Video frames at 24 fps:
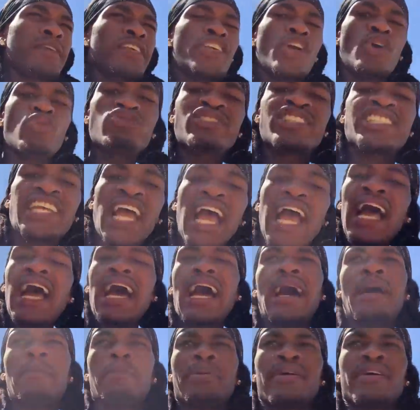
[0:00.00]
Your
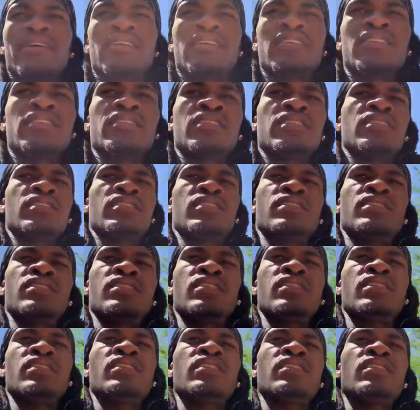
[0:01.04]
job.
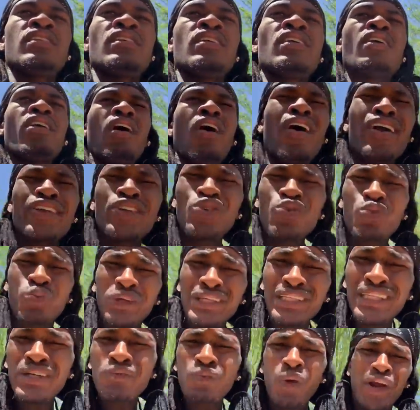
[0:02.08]
Are you
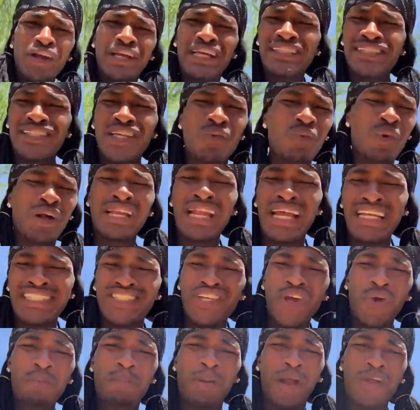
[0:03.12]
really working somewhere that's
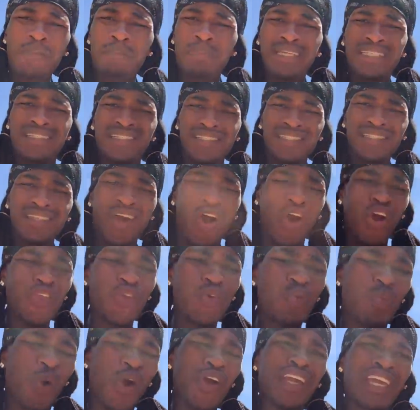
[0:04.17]
your purpose? Are
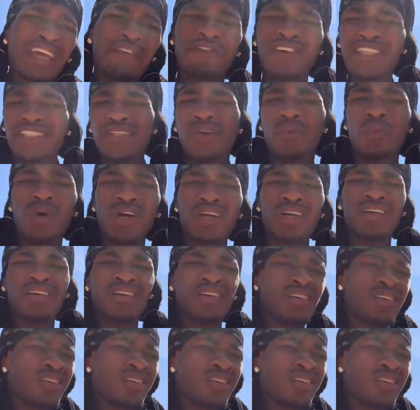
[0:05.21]
you working for someone?